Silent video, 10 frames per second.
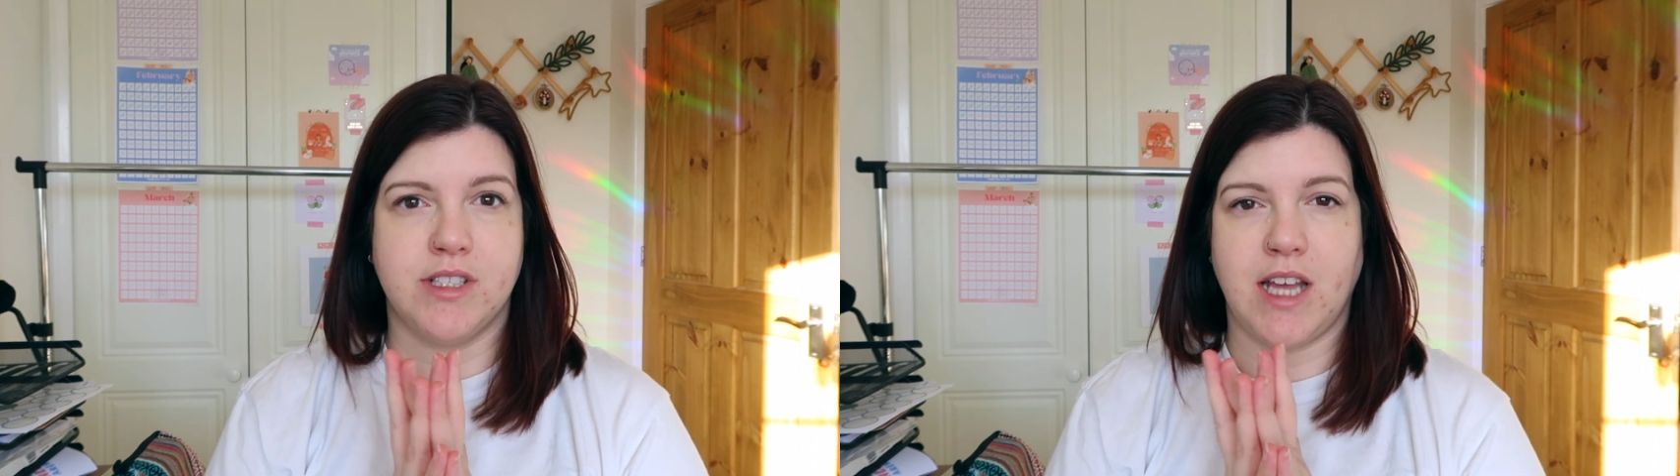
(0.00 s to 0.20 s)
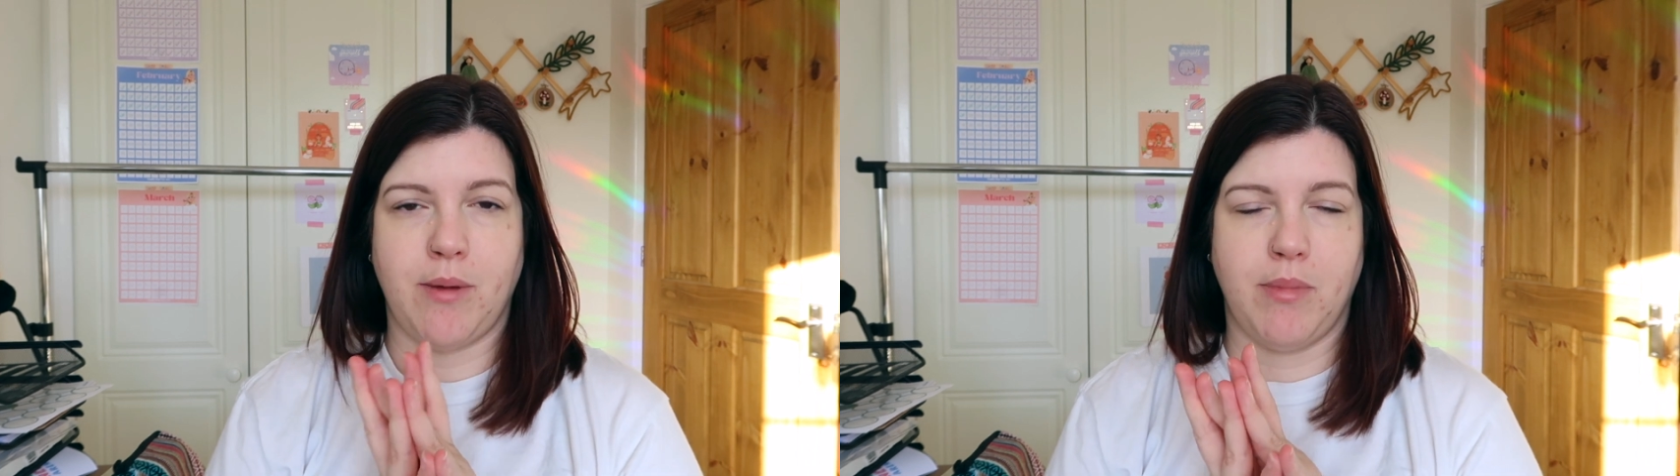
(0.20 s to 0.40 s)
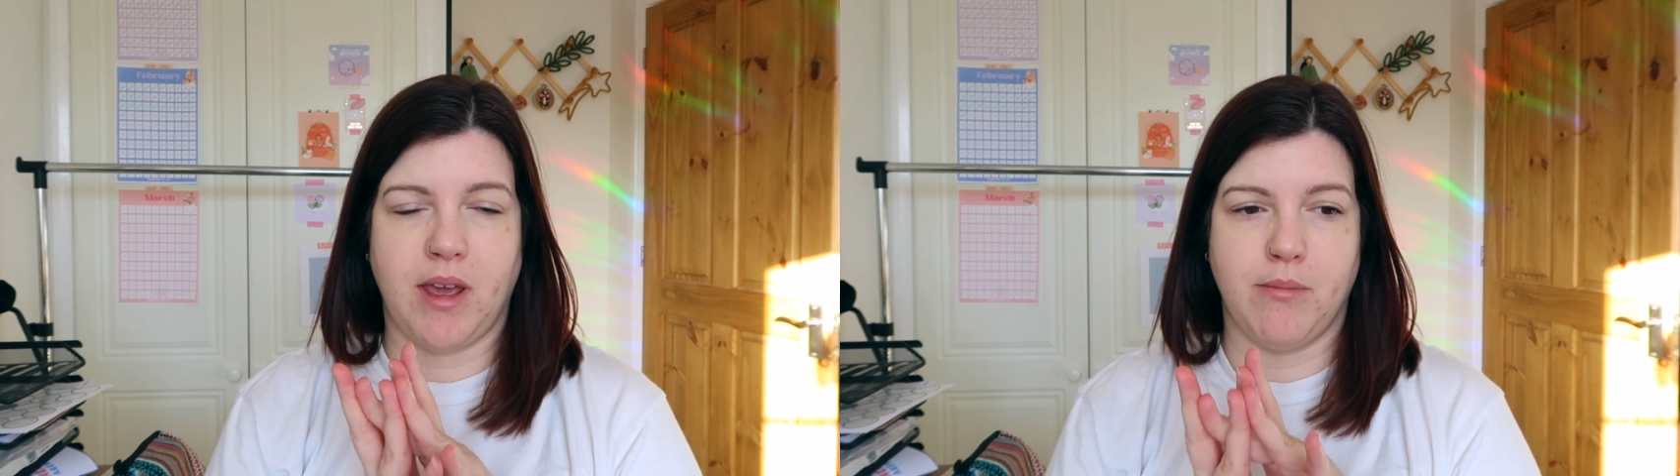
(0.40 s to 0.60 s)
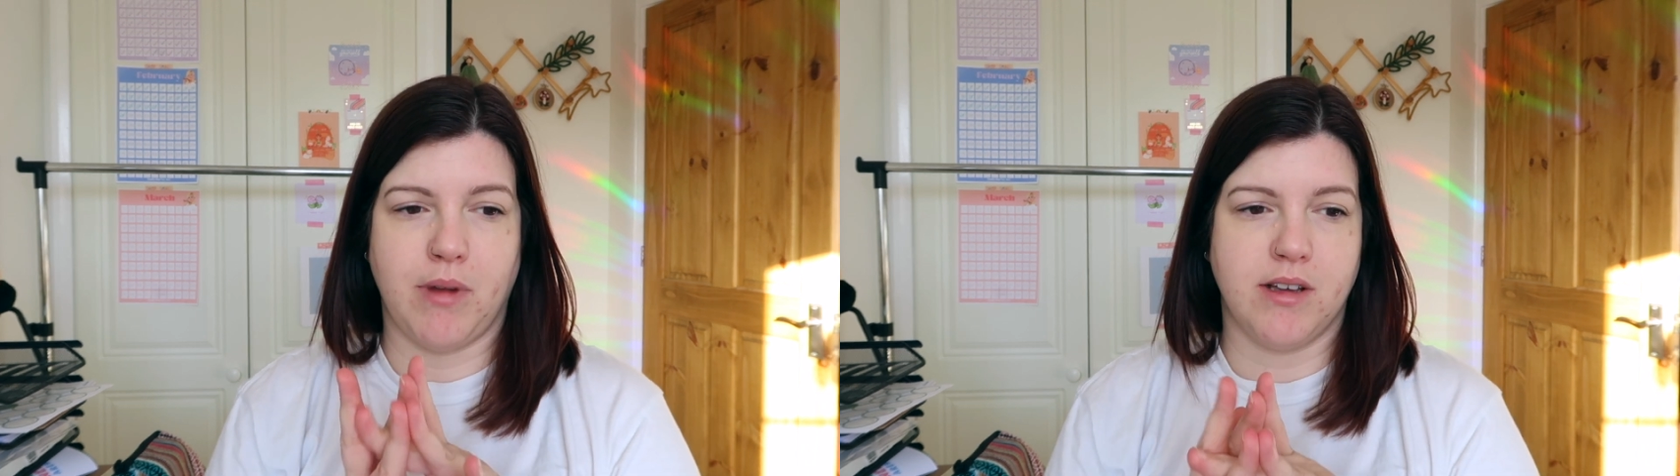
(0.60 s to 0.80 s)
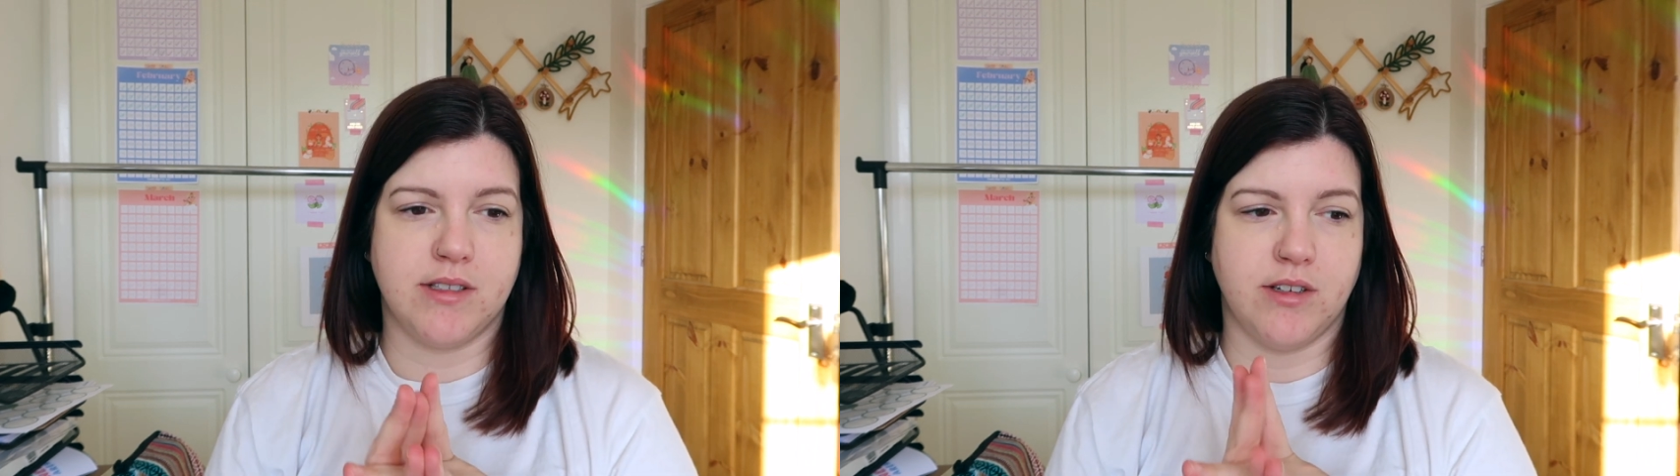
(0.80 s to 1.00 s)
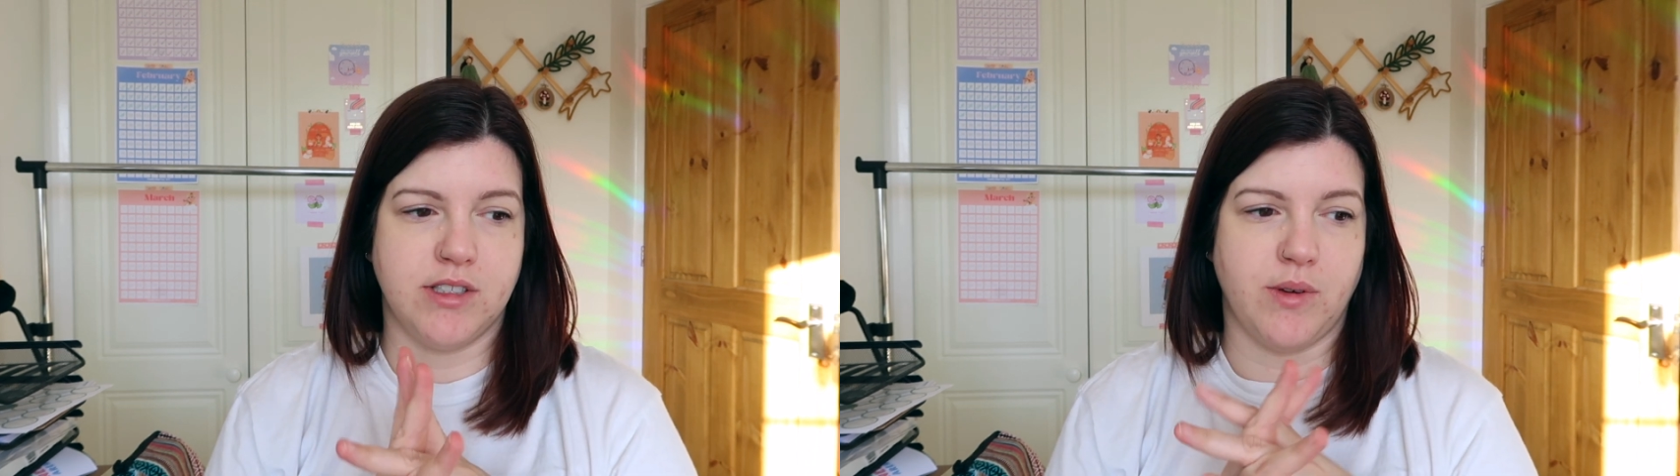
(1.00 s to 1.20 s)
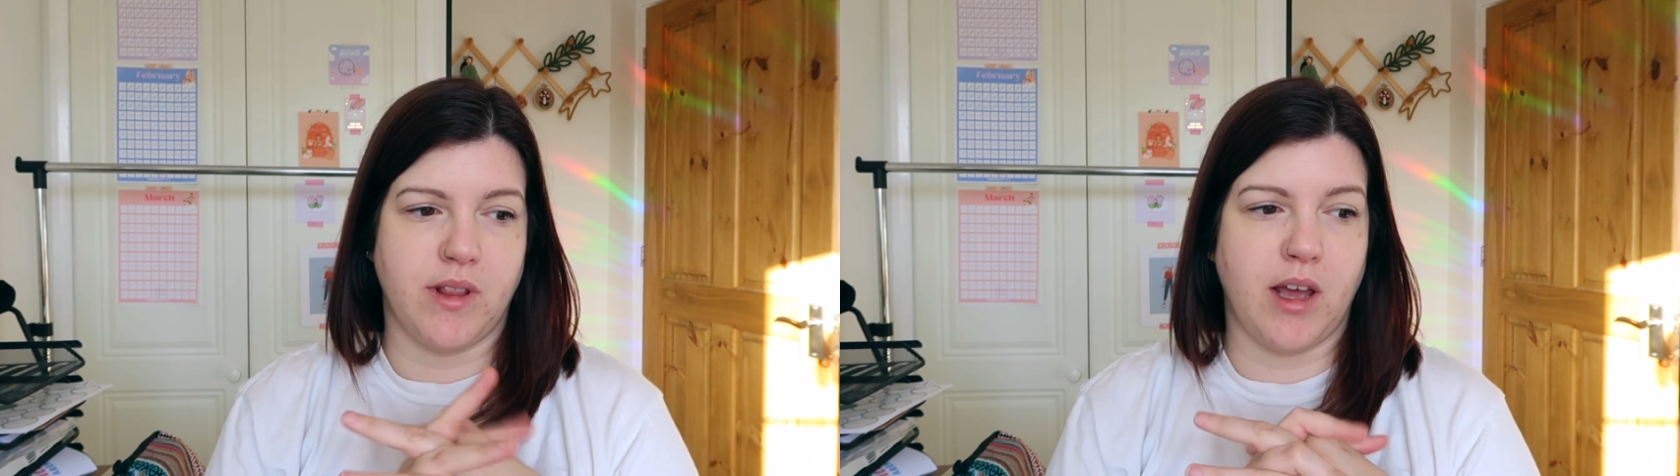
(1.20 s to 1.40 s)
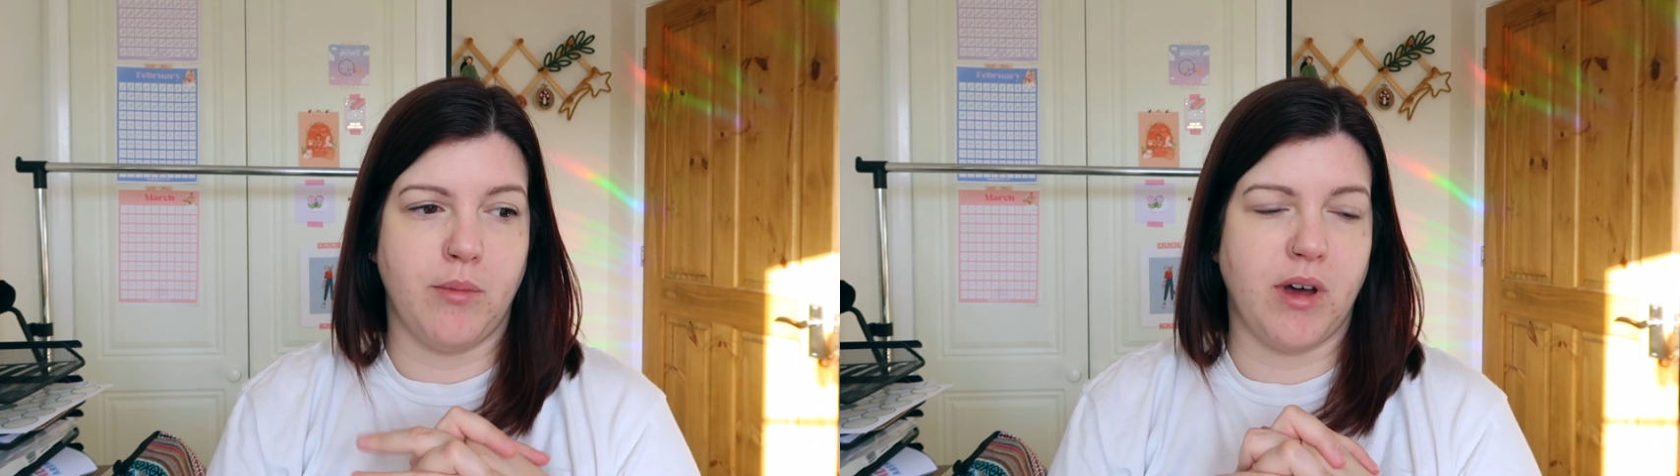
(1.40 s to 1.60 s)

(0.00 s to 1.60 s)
10 PM last night doing that,